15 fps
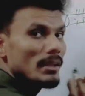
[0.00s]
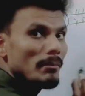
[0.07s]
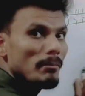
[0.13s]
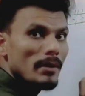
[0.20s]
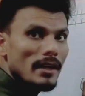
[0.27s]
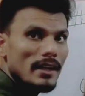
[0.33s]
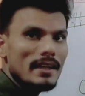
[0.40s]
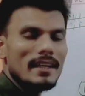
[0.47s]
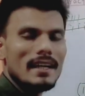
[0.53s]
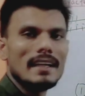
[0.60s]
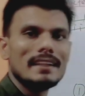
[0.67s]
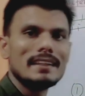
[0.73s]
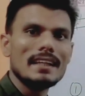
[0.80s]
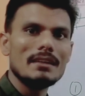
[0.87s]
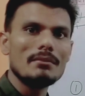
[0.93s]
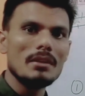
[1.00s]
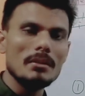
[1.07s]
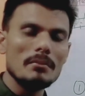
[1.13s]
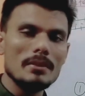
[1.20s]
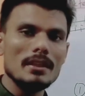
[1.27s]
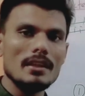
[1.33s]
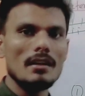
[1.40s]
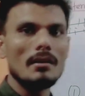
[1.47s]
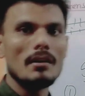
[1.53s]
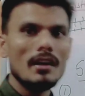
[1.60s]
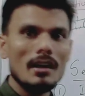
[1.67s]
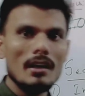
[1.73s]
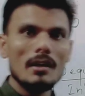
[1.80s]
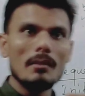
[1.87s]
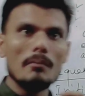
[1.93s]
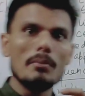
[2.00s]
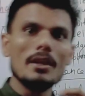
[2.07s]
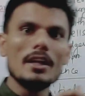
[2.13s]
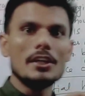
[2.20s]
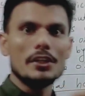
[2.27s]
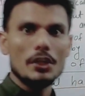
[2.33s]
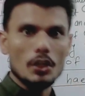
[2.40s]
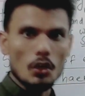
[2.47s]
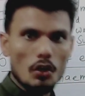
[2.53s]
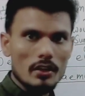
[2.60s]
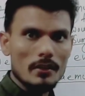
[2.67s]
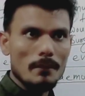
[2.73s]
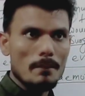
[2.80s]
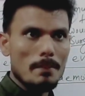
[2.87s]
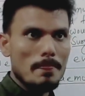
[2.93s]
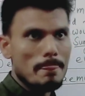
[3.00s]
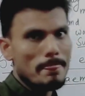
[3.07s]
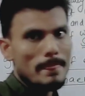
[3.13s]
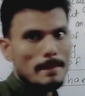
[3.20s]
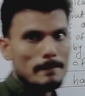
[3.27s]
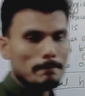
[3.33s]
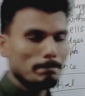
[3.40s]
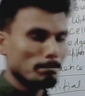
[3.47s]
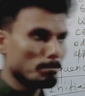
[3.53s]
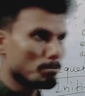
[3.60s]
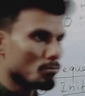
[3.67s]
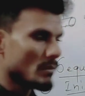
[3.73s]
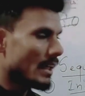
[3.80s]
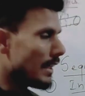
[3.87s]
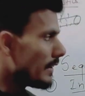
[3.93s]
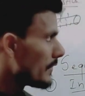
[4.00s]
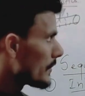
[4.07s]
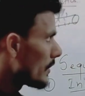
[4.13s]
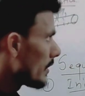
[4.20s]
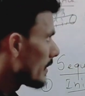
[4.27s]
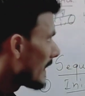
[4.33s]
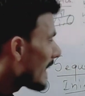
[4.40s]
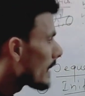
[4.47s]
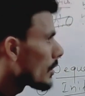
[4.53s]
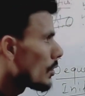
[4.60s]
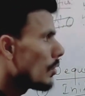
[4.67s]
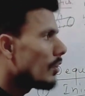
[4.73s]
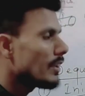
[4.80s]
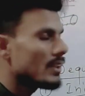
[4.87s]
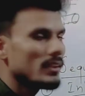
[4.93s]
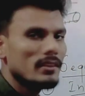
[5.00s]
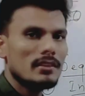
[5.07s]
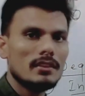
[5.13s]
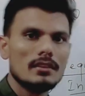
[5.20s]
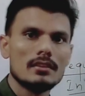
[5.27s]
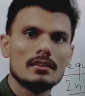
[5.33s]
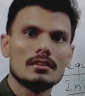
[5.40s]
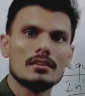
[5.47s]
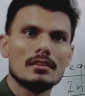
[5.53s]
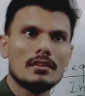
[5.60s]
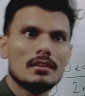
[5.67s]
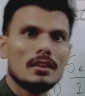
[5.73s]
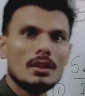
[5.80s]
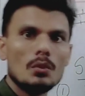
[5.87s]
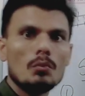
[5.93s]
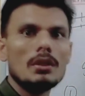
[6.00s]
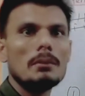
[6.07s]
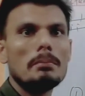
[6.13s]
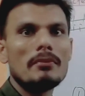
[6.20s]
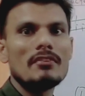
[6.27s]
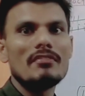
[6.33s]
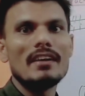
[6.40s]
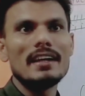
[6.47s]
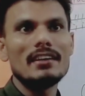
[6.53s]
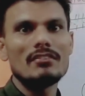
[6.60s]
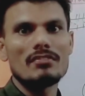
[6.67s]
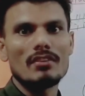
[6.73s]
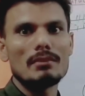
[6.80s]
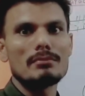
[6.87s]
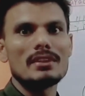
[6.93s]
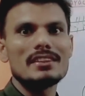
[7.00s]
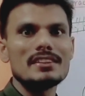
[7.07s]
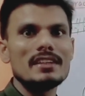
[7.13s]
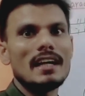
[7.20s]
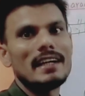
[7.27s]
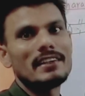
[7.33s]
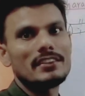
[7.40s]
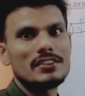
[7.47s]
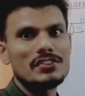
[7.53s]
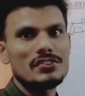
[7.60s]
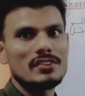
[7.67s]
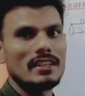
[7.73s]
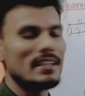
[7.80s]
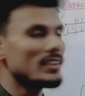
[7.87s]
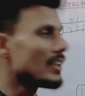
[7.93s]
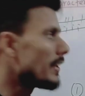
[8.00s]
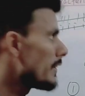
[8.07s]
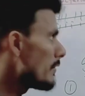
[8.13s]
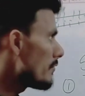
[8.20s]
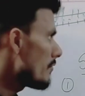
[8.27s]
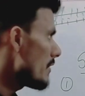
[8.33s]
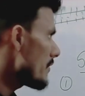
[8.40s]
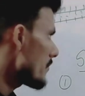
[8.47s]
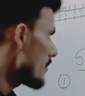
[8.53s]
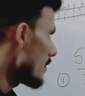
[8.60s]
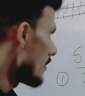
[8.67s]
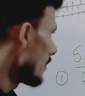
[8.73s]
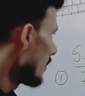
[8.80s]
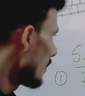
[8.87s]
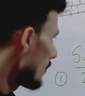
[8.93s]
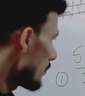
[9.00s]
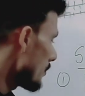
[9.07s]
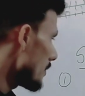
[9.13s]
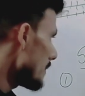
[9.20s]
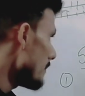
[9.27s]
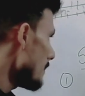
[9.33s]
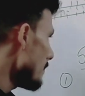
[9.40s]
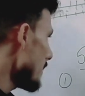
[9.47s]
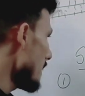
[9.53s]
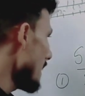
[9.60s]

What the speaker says: the blood, and there will be a blood clot, and that clot will prevent from the dehydration and the infection. So remember